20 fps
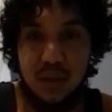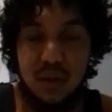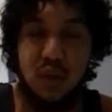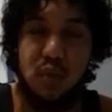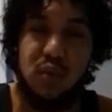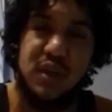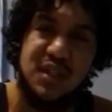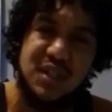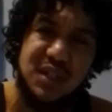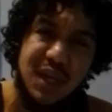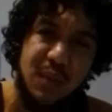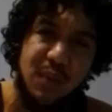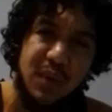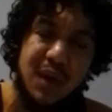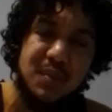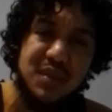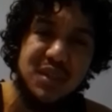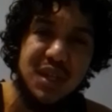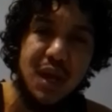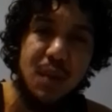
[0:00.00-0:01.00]
You understand
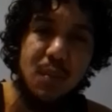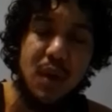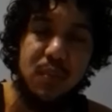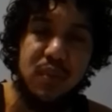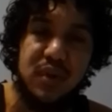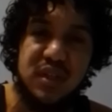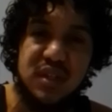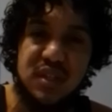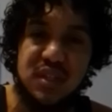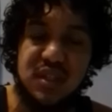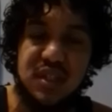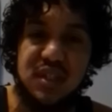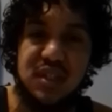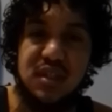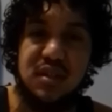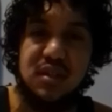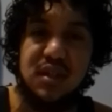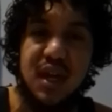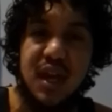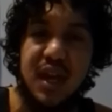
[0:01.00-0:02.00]
what I'm saying, my brothers and
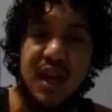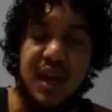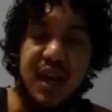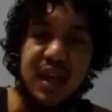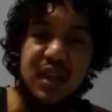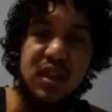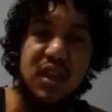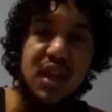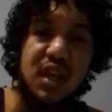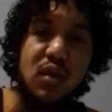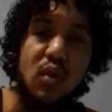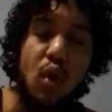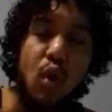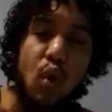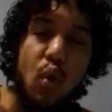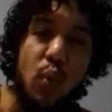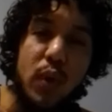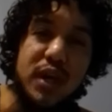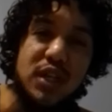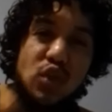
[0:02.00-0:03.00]
sisters? They
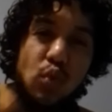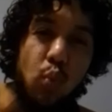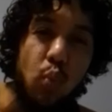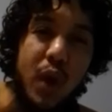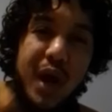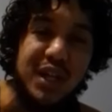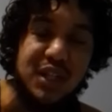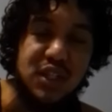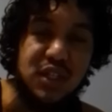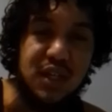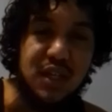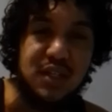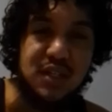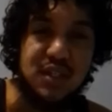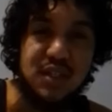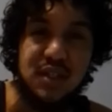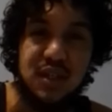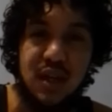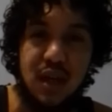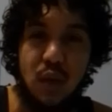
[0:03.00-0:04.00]
always watch
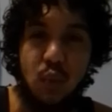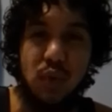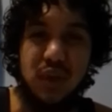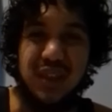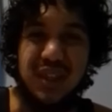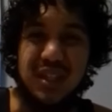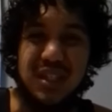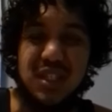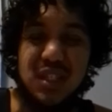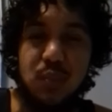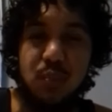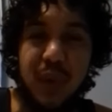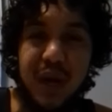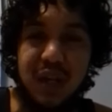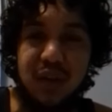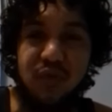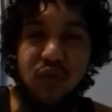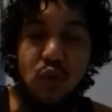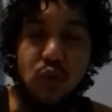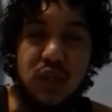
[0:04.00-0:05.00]
us with
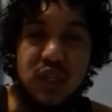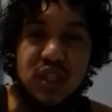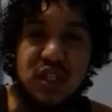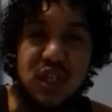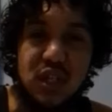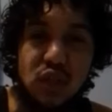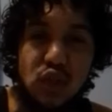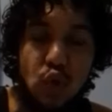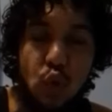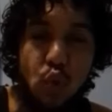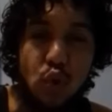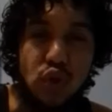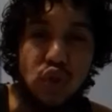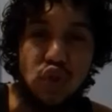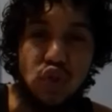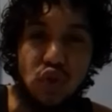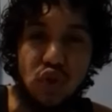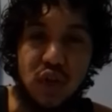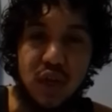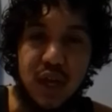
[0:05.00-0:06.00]
despitefulness and
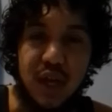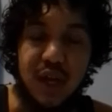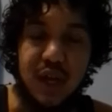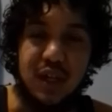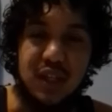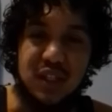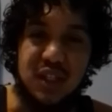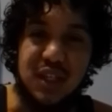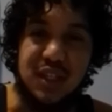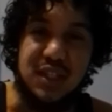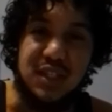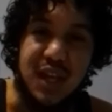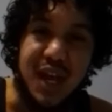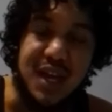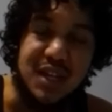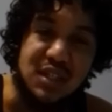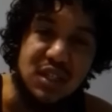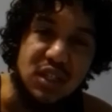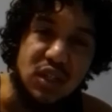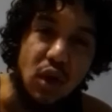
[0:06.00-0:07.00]
torture, to
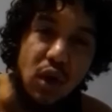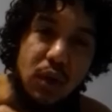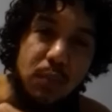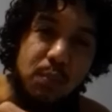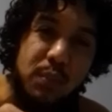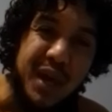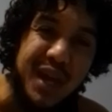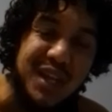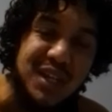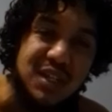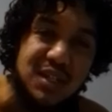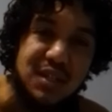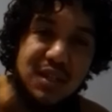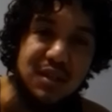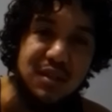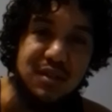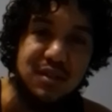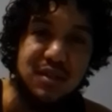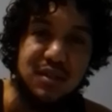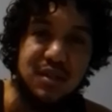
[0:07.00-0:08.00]
test our
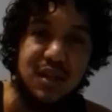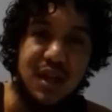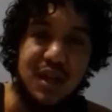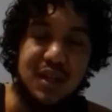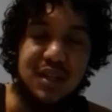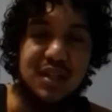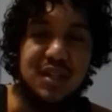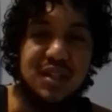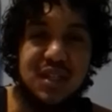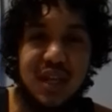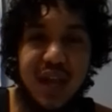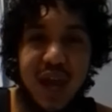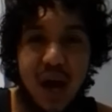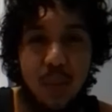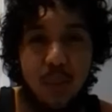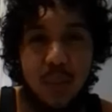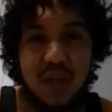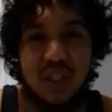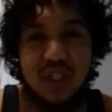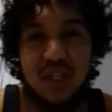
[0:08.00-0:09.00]
patience, to see
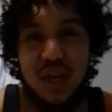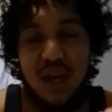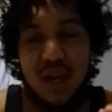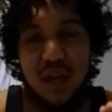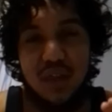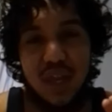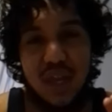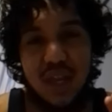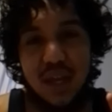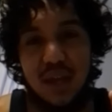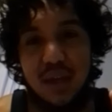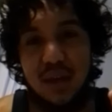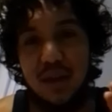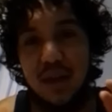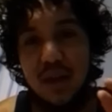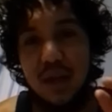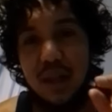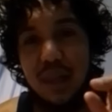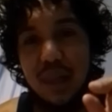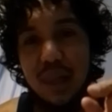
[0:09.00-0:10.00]
how much they can
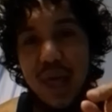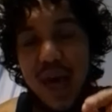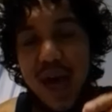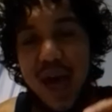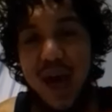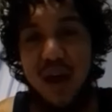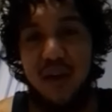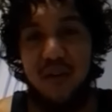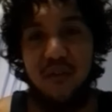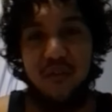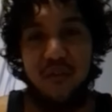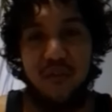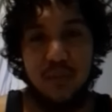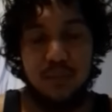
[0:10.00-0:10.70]
laugh.